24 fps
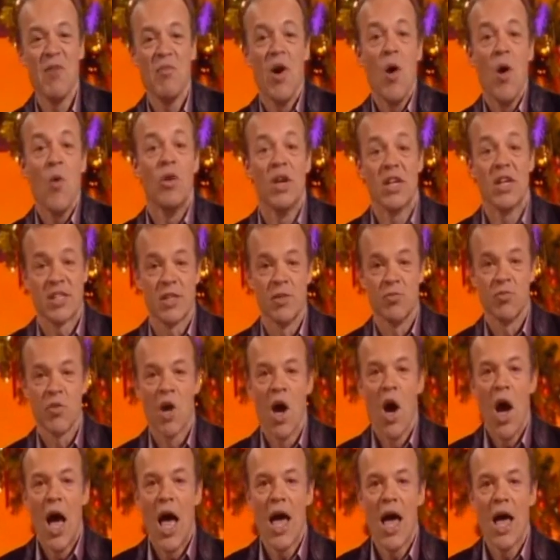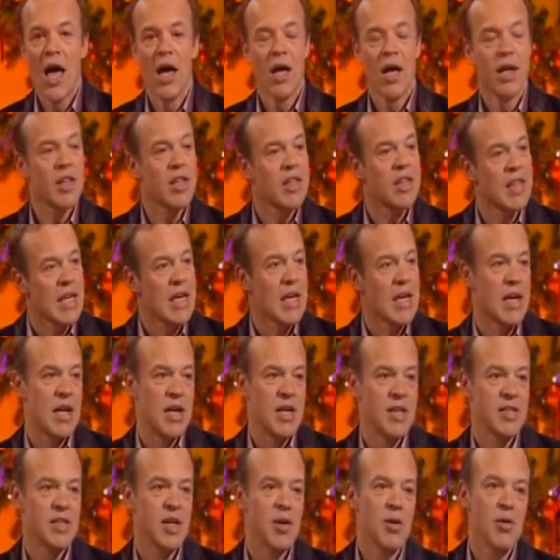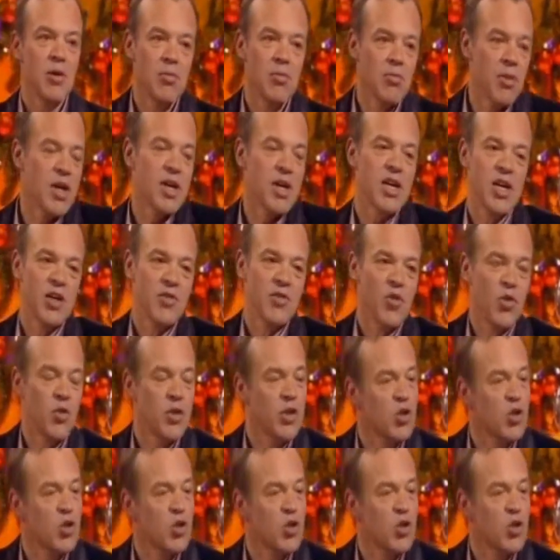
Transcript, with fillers: Um, well, listen, uh, the thing is, Mikey